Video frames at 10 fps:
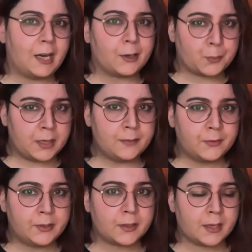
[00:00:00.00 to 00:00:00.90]
a
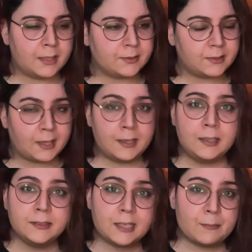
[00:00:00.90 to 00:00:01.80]
river is
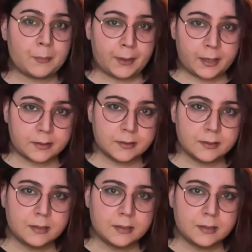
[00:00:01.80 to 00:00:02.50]
telling them apart,